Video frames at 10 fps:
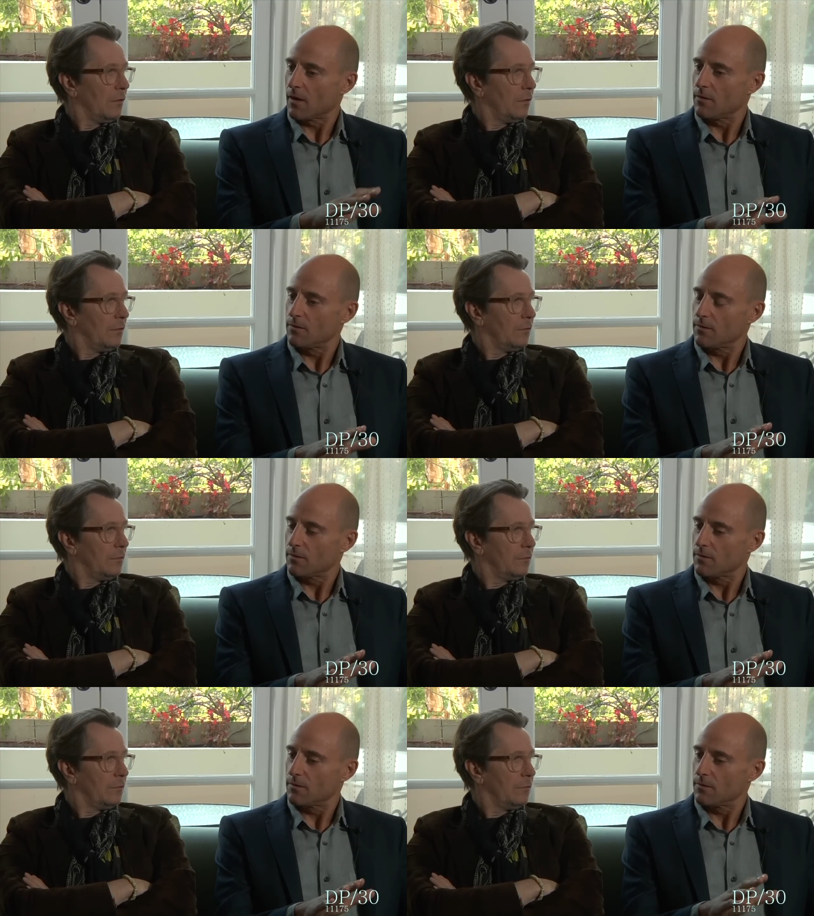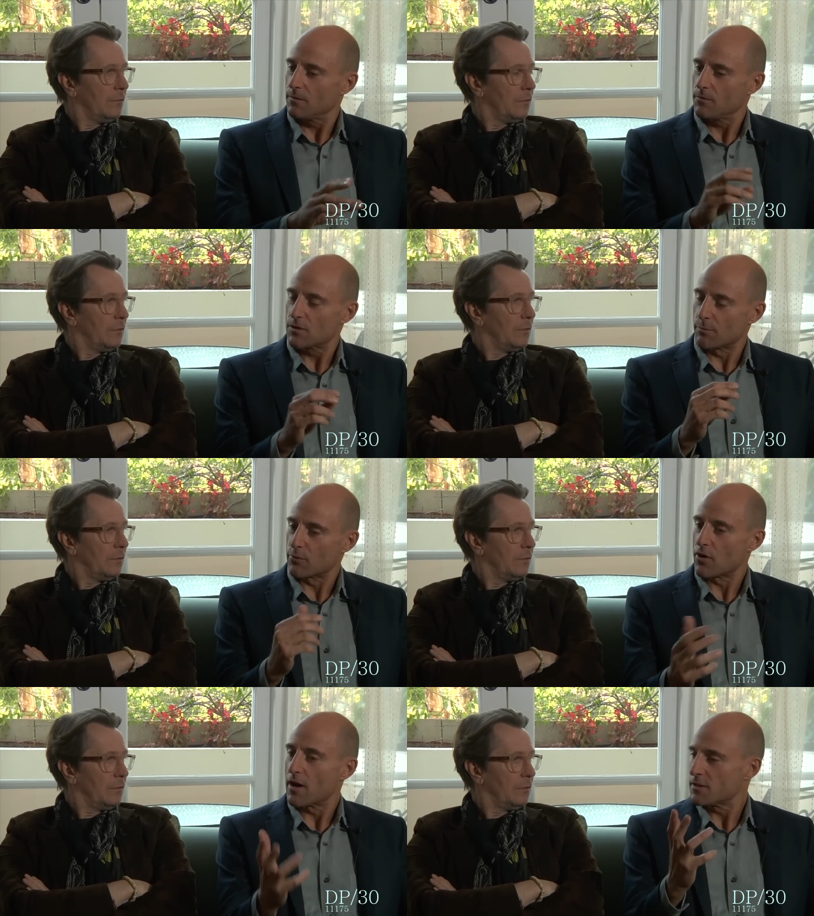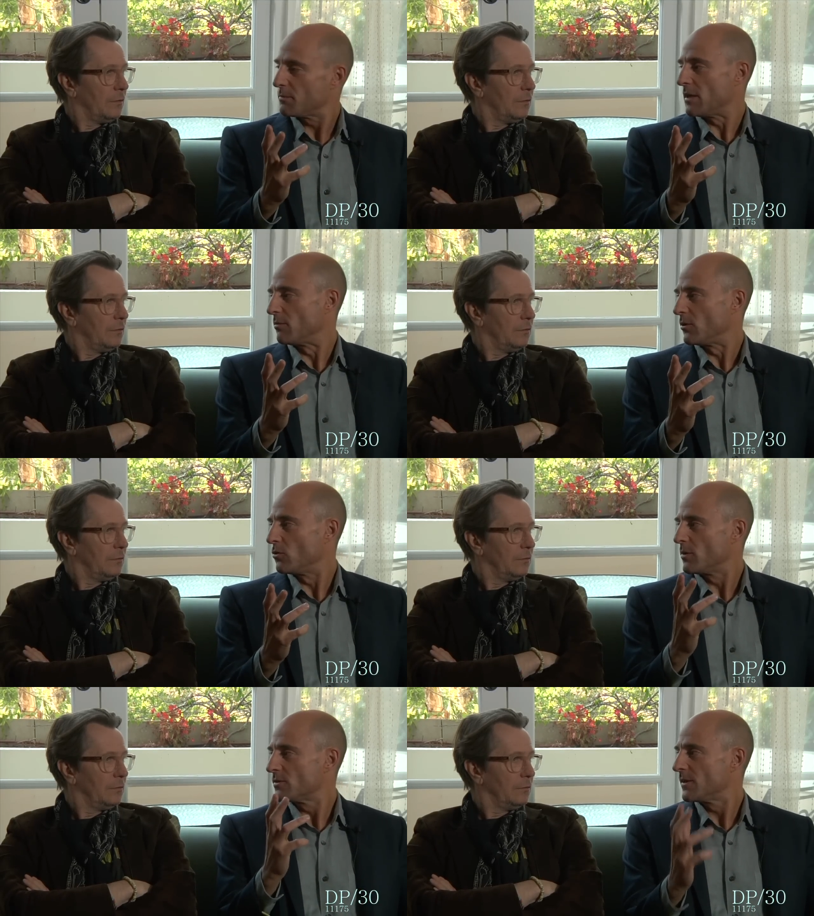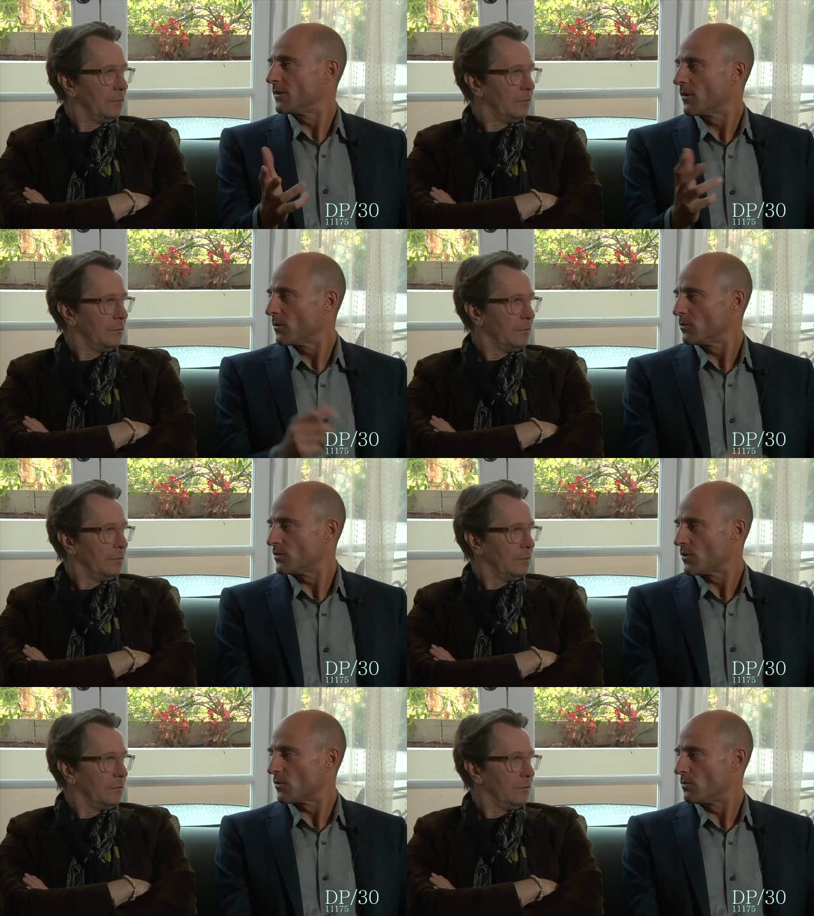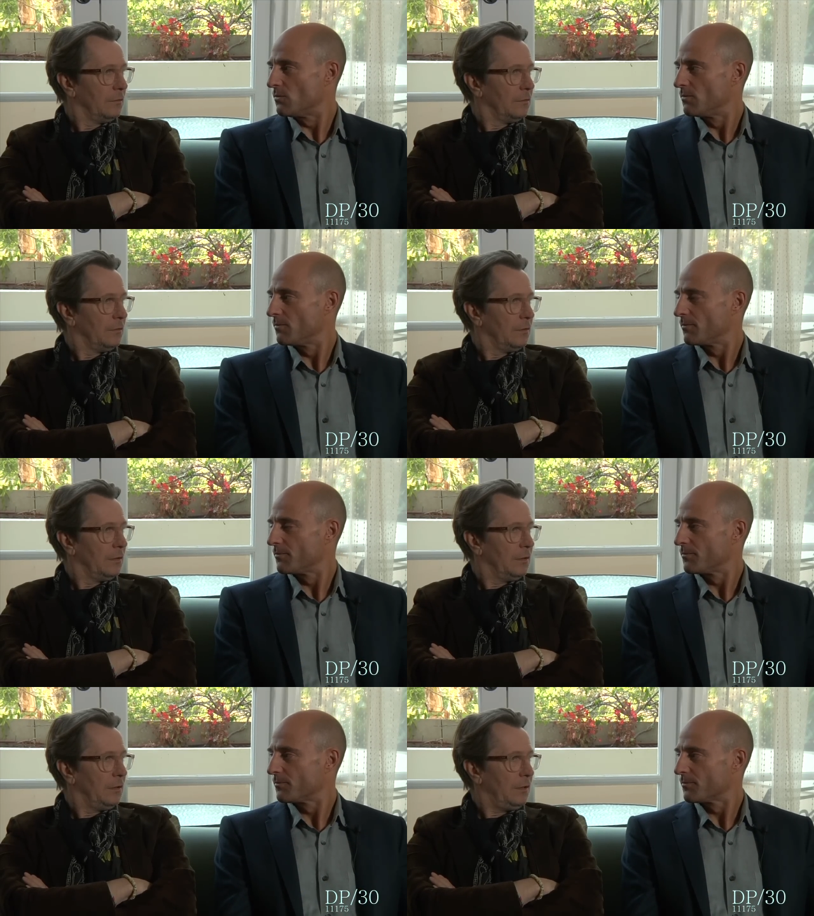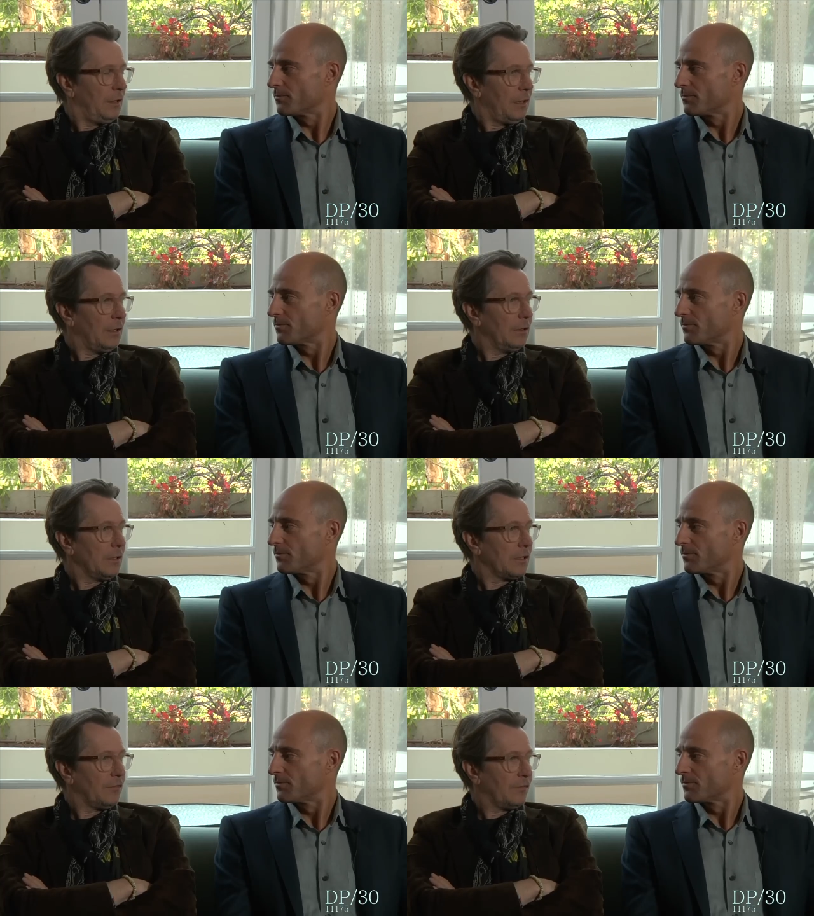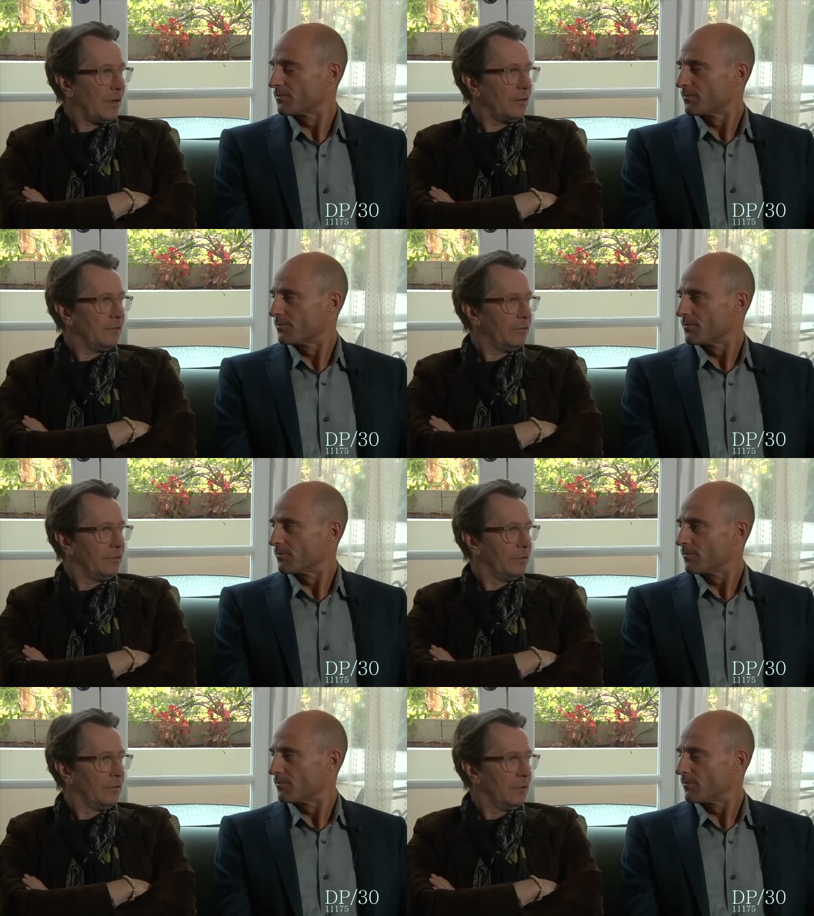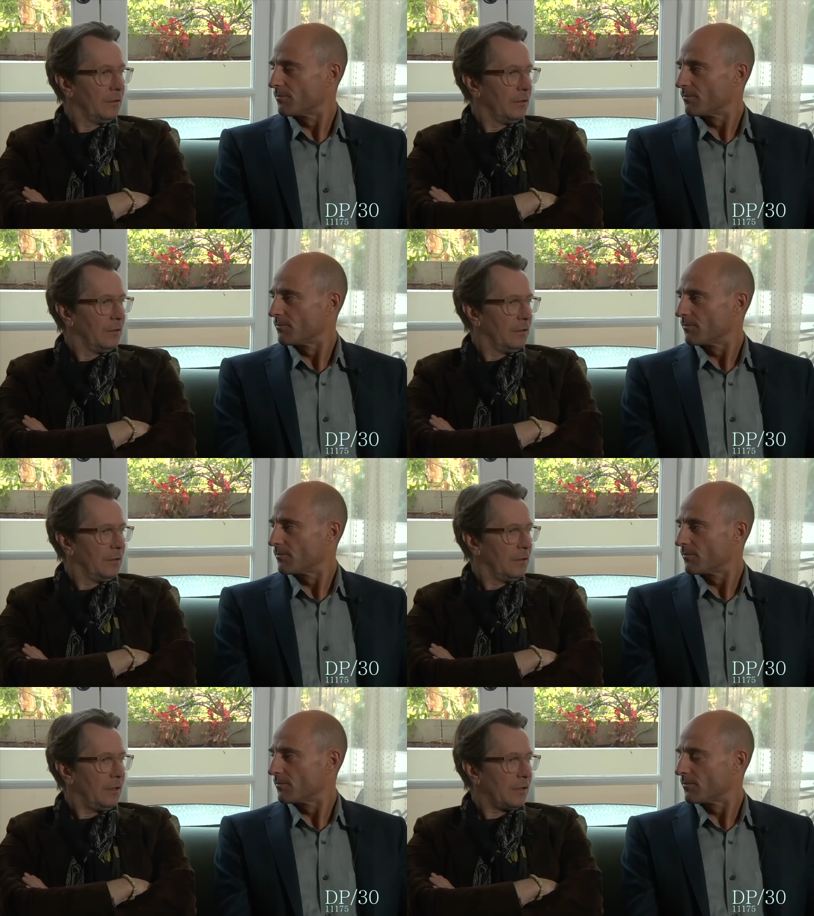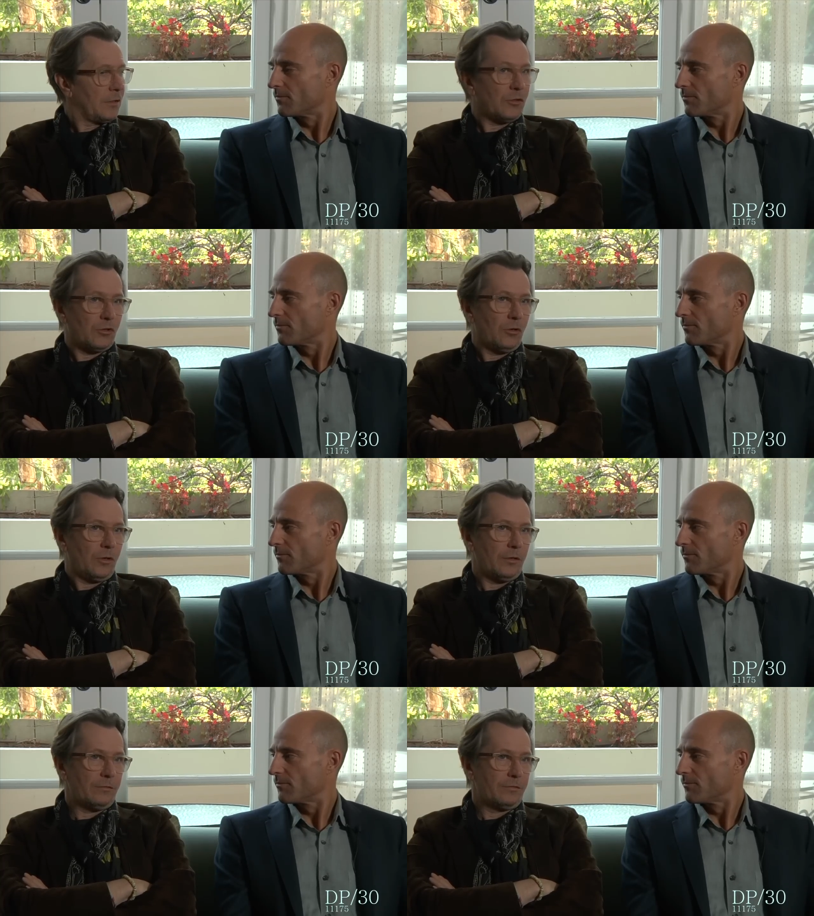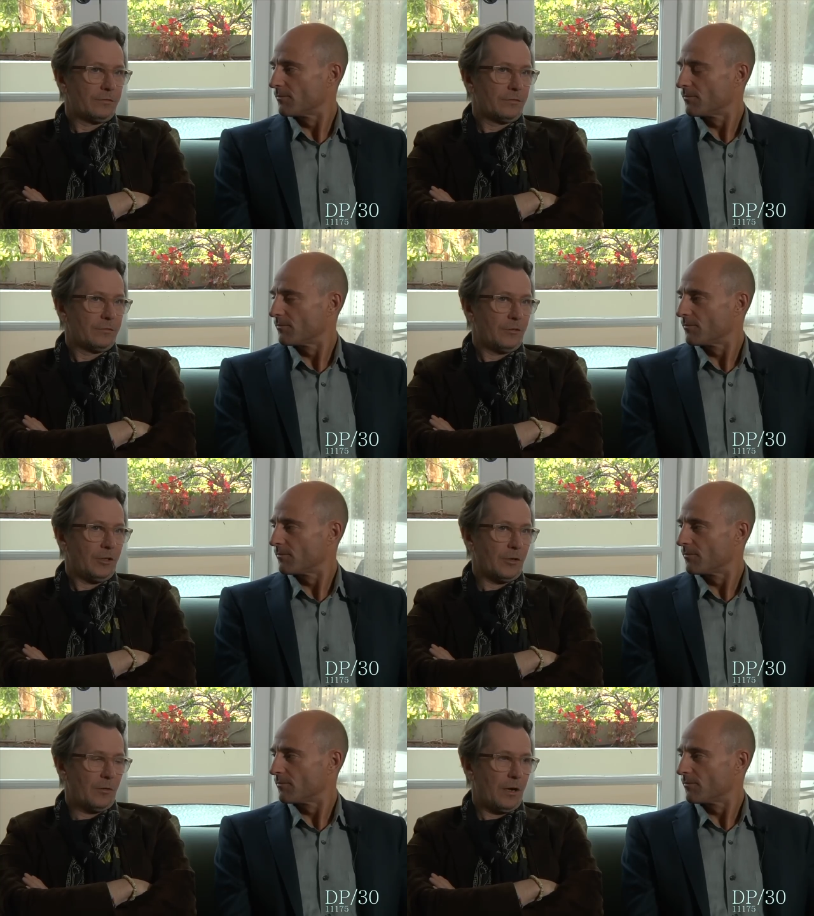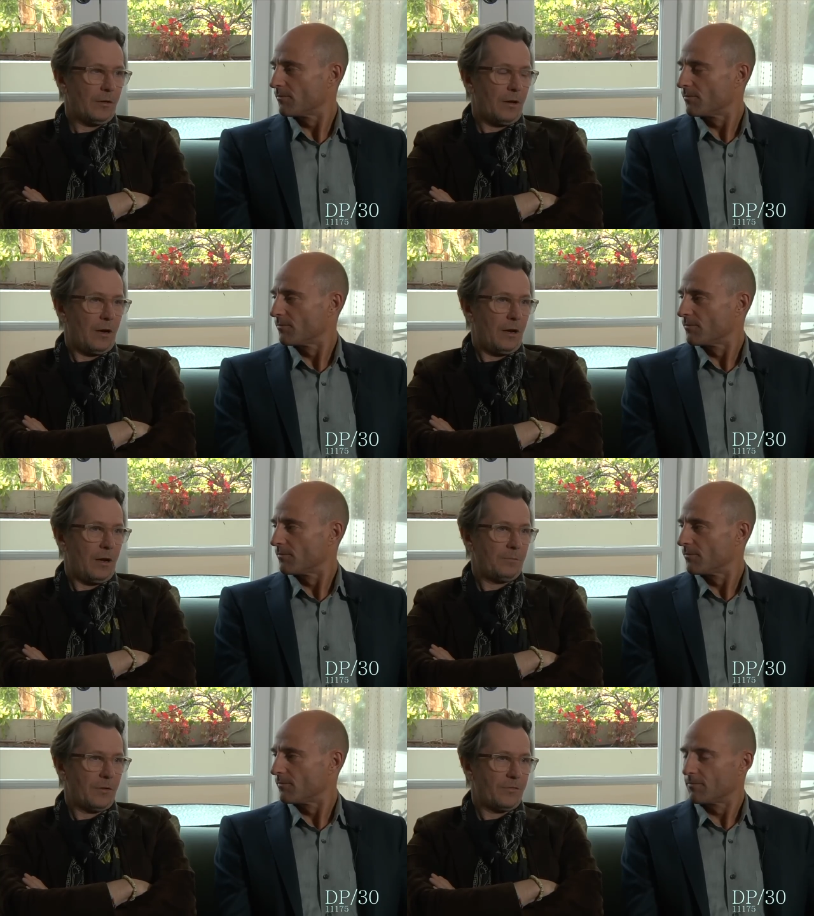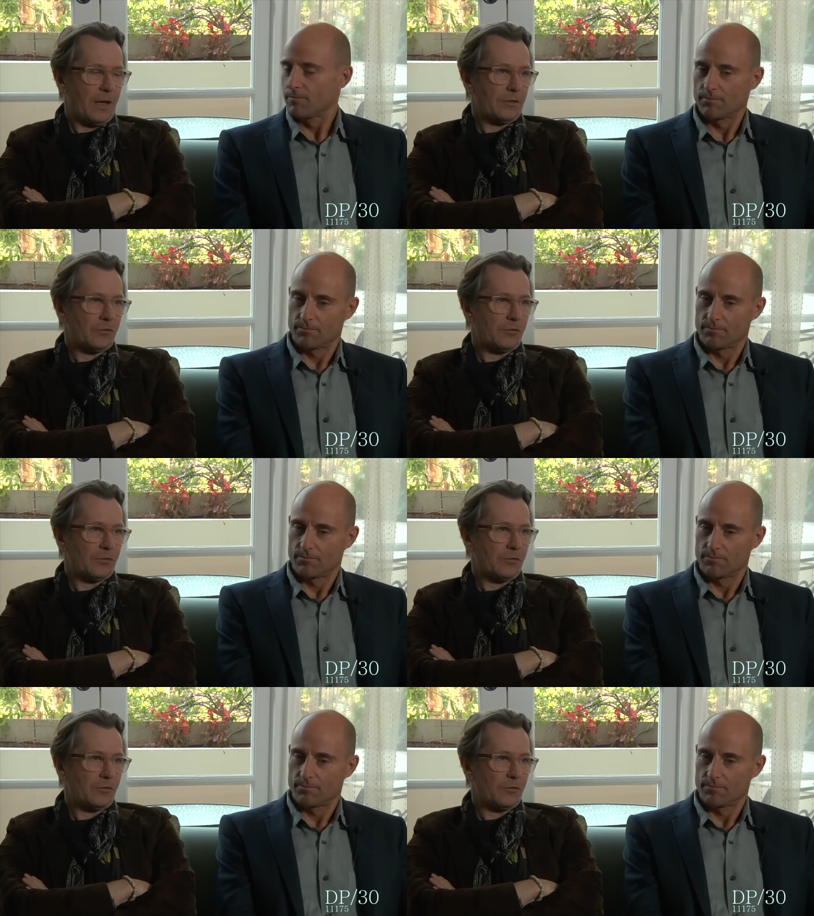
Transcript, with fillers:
Speaker 1: and surprise people who almost didn't know it was you? Yeah, and
Speaker 2: it's the fun of, it's the joy of, you know, I, I I'm of that